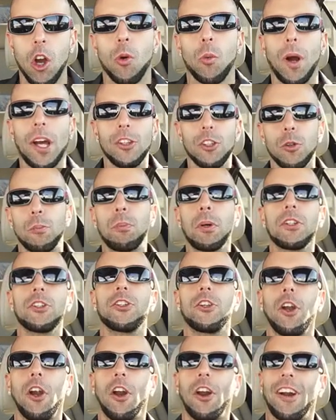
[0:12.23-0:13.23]
When you put
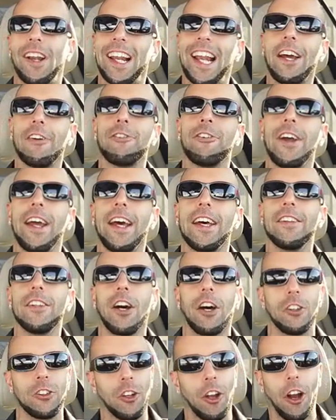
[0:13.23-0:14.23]
your left hand
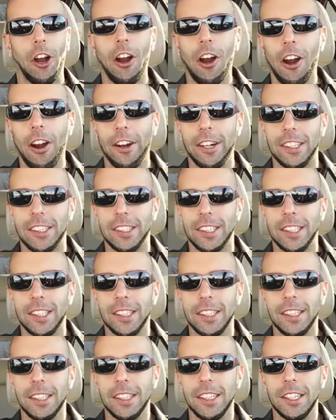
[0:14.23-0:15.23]
on your heart,
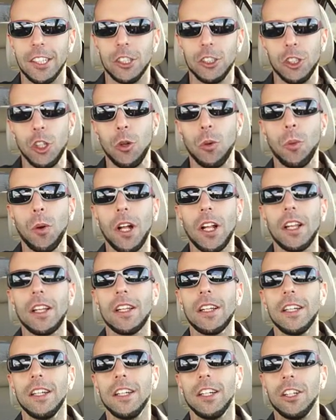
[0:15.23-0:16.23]
you
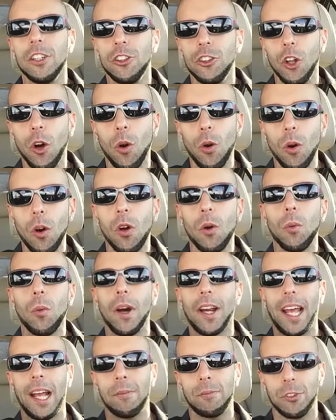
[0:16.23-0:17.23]
will know
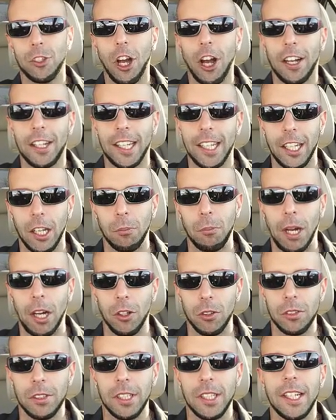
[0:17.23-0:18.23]
what I'm talking
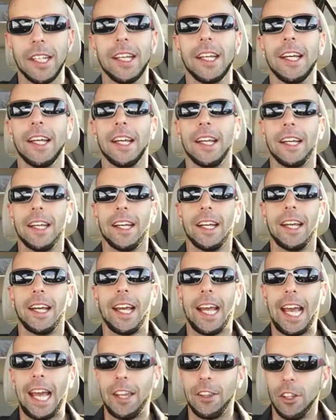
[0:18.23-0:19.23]
about.
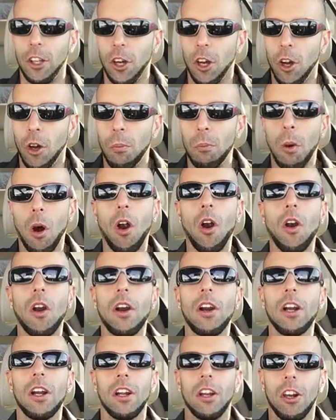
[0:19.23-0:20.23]
And
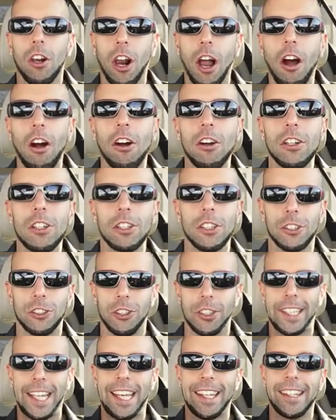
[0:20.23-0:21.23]
more long
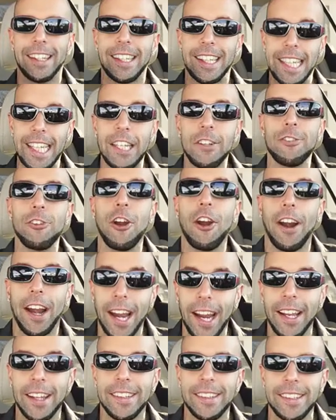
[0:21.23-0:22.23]
you can leave your
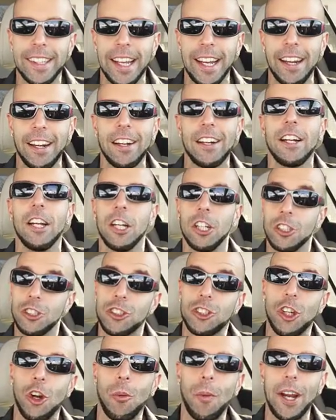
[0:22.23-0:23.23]
hand there
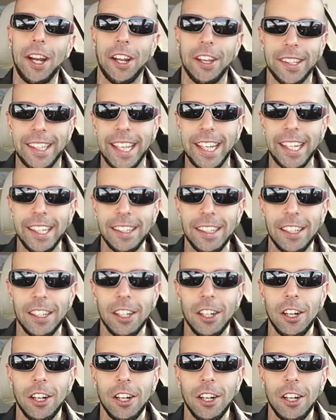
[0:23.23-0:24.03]
during a day,